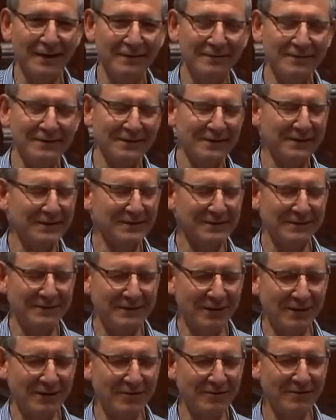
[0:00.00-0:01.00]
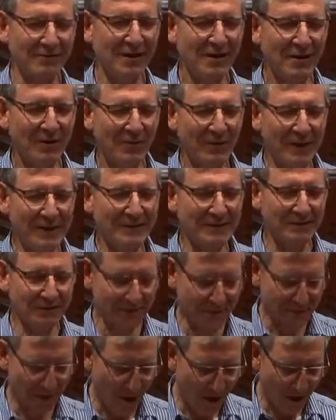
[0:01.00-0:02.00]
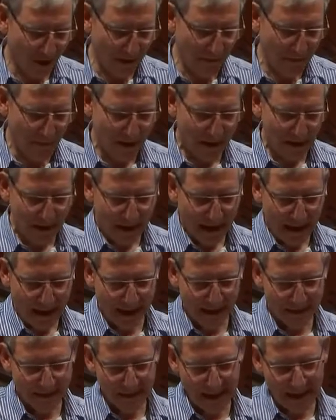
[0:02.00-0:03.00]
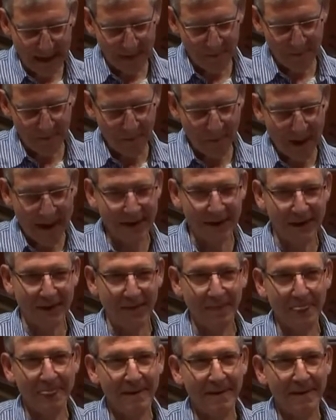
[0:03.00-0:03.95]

It was just total waste of time and money.